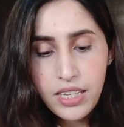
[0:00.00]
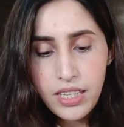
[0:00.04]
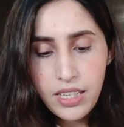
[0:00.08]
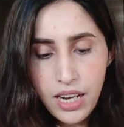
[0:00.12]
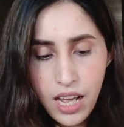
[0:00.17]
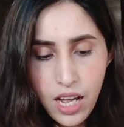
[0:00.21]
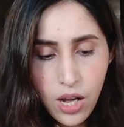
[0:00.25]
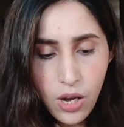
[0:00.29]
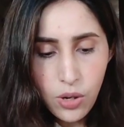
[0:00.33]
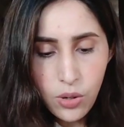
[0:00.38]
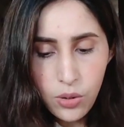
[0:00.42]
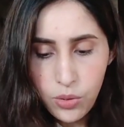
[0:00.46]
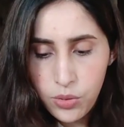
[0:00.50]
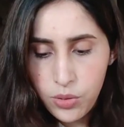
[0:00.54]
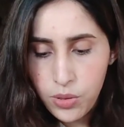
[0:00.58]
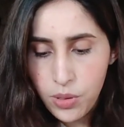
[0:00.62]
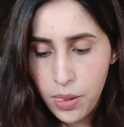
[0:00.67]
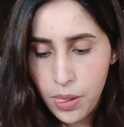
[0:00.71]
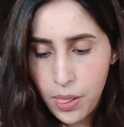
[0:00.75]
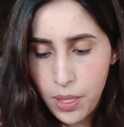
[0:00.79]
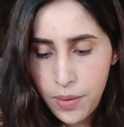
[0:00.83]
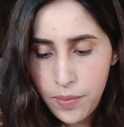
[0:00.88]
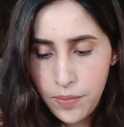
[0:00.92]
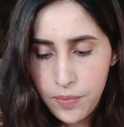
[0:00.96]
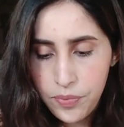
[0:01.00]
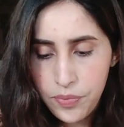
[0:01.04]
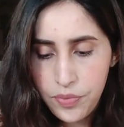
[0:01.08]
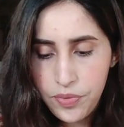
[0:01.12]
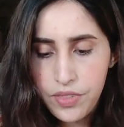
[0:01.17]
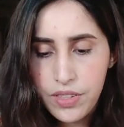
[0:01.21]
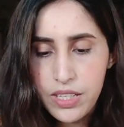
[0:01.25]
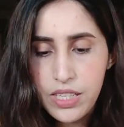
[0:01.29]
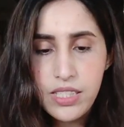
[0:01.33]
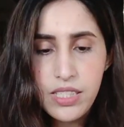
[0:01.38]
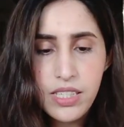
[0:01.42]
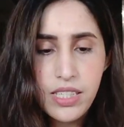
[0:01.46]
Now,
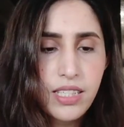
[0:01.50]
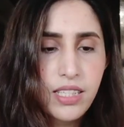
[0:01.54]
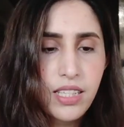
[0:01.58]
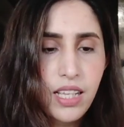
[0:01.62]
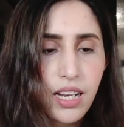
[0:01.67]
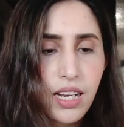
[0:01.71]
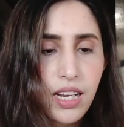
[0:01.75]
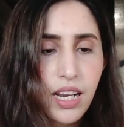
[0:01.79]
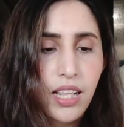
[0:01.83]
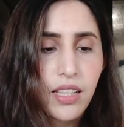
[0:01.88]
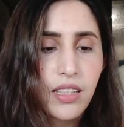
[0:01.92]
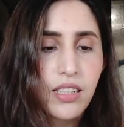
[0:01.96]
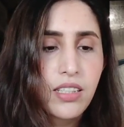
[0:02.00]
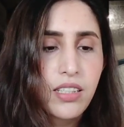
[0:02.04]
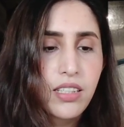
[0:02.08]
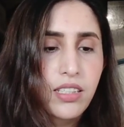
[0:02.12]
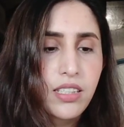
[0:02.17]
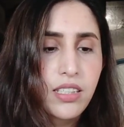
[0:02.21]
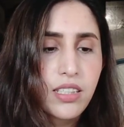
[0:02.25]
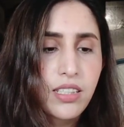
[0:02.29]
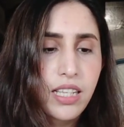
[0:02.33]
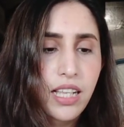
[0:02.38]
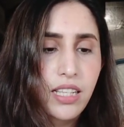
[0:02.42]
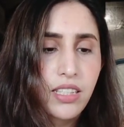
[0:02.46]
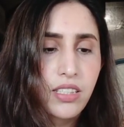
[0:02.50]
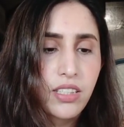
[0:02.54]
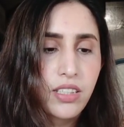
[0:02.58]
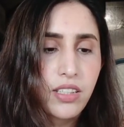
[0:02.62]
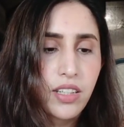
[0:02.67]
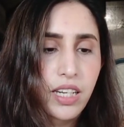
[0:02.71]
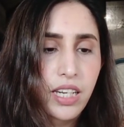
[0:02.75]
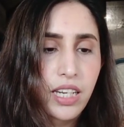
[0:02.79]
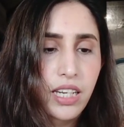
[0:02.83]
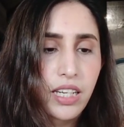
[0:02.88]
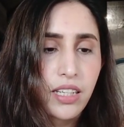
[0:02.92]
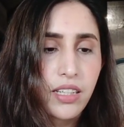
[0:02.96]
this is another
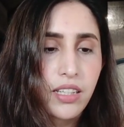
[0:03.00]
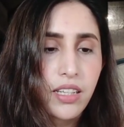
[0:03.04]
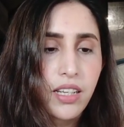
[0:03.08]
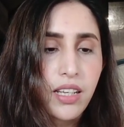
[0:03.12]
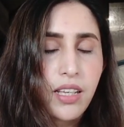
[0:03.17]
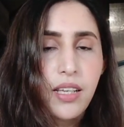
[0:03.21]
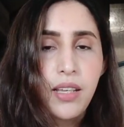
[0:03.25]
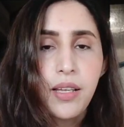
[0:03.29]
sunscreen